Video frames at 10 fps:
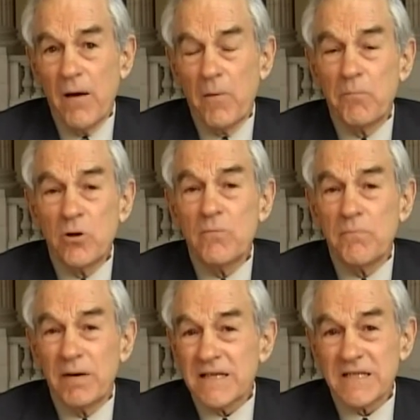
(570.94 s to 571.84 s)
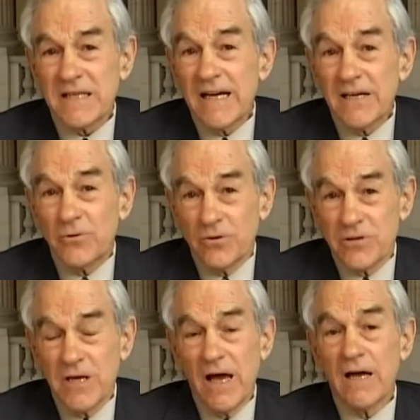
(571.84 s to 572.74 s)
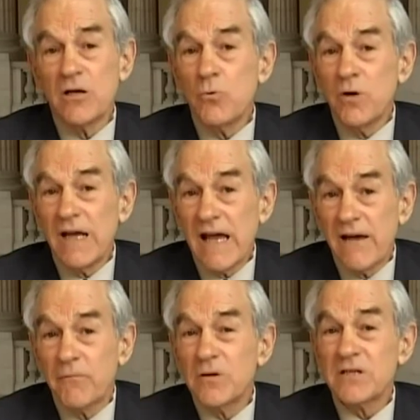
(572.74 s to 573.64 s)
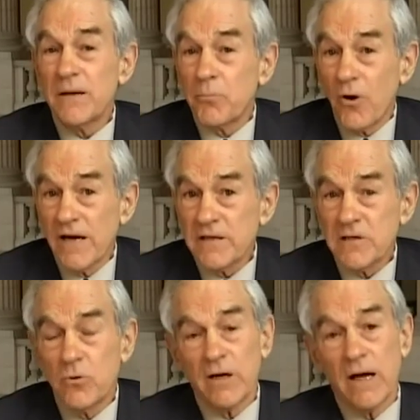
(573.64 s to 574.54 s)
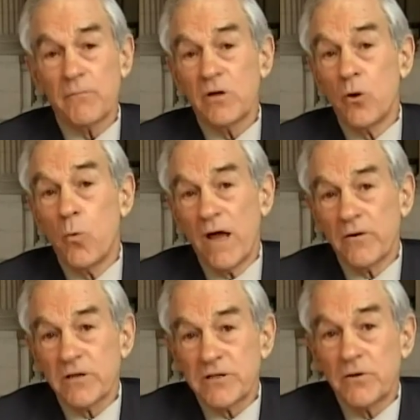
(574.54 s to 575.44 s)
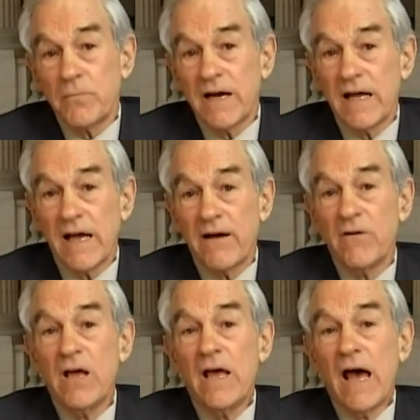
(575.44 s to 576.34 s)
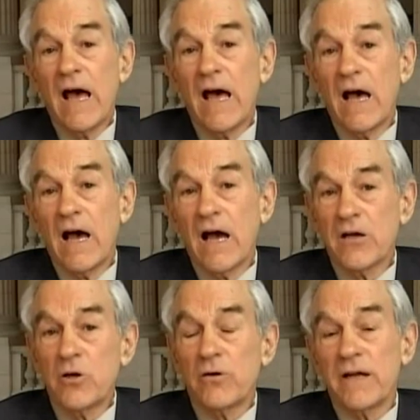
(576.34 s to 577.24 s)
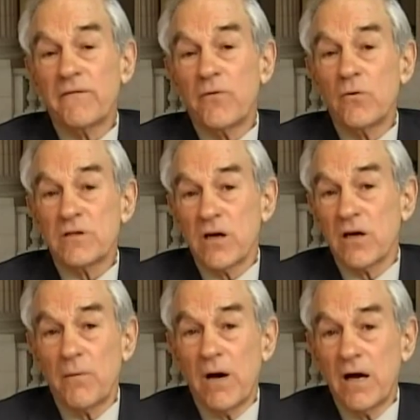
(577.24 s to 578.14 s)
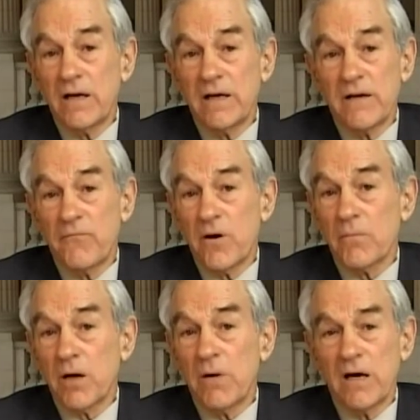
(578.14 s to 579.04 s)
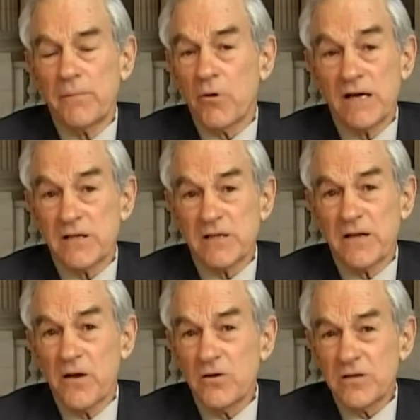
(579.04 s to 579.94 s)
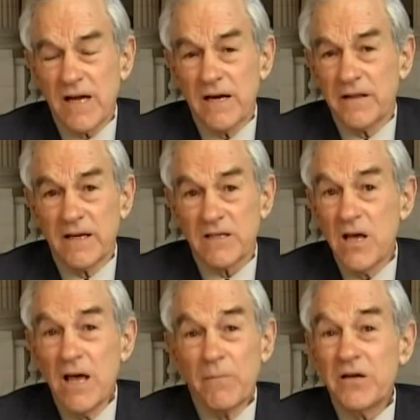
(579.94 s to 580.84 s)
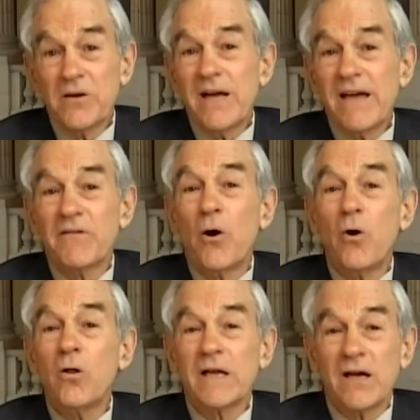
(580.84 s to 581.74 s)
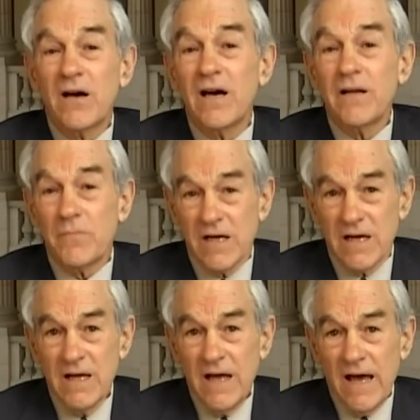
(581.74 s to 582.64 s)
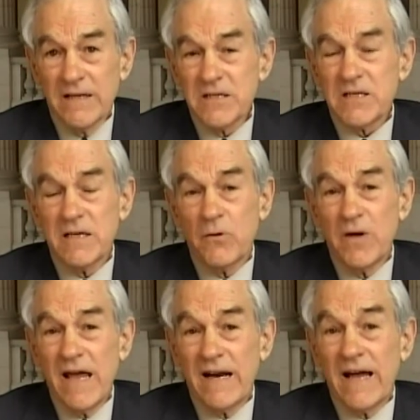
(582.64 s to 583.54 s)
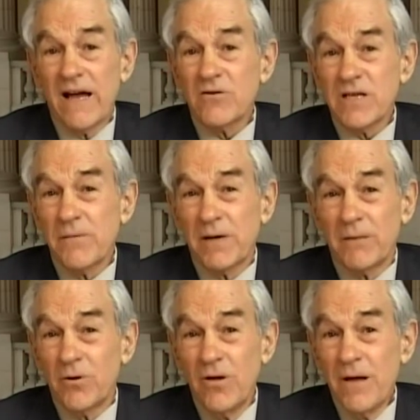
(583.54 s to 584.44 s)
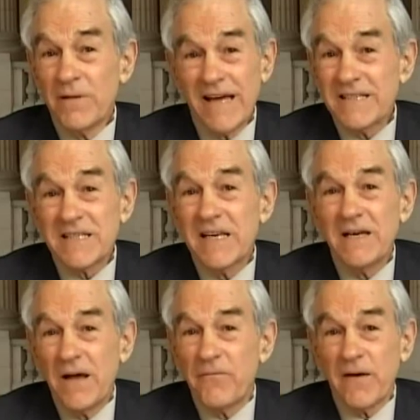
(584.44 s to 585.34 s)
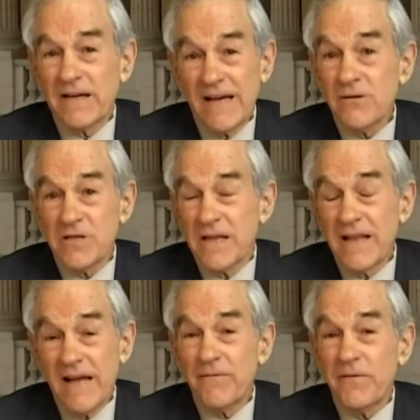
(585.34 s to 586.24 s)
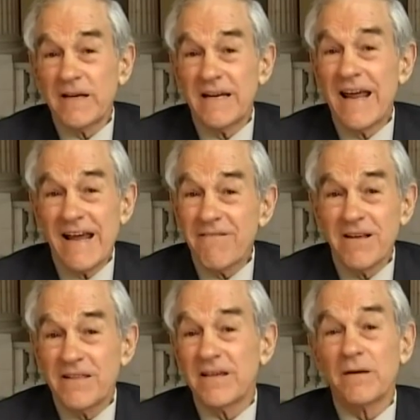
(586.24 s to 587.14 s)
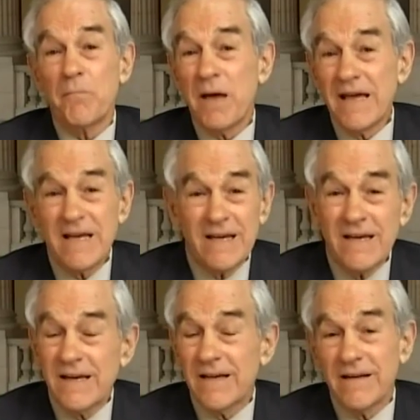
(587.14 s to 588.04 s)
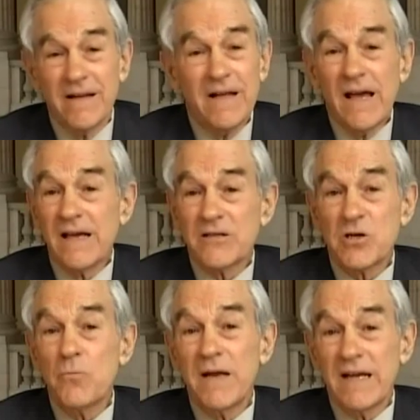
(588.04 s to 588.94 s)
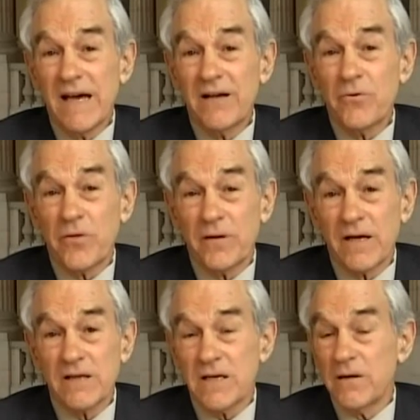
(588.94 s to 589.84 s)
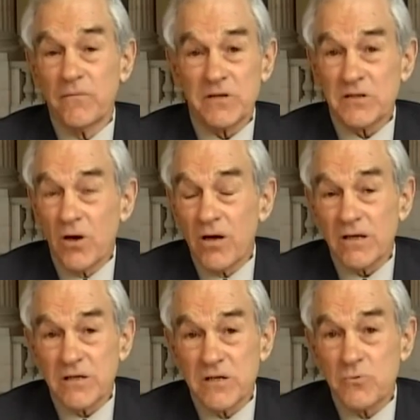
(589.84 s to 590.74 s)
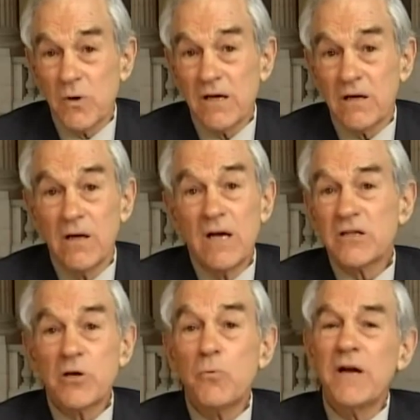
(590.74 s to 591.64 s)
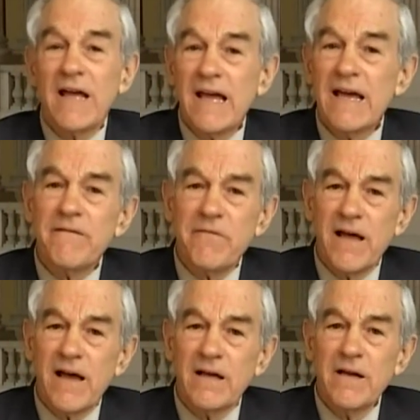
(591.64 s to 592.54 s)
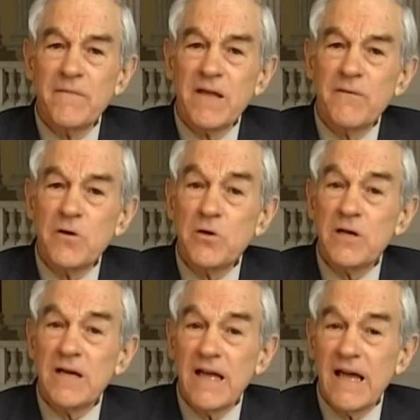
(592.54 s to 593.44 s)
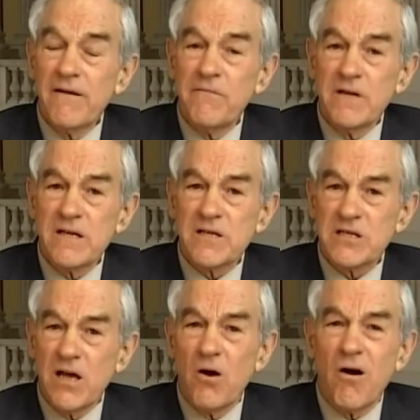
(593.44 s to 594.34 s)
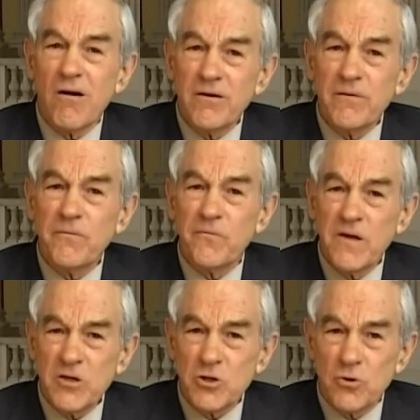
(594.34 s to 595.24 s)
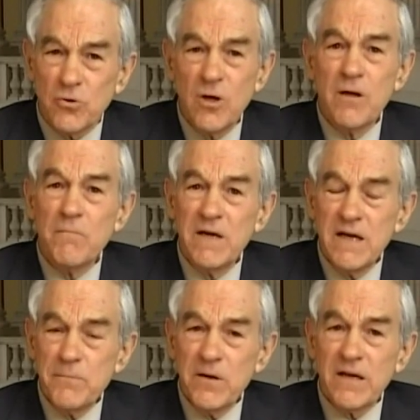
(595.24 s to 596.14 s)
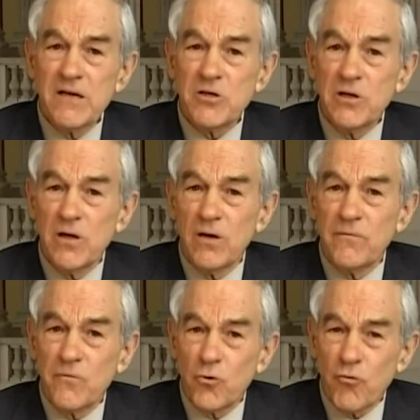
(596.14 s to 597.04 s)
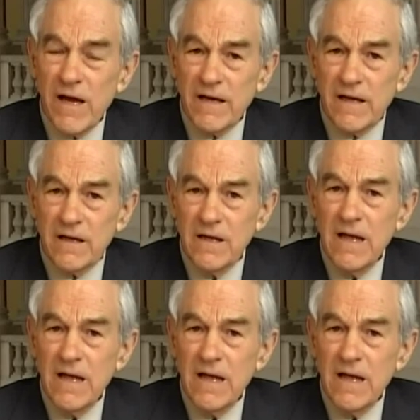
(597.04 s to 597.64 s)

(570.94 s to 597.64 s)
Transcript: boom-bust cycles. You would have some prices going up. Weather still might have an influence on farm commodity prices and those kind of things, but you don't have a whole economy. Just think we had a housing bubble, but that just didn't affect housing. That affected everything, banking and so many other things, and stocks as well. So you wouldn't have that if you didn't have this artificial manipulation of credit.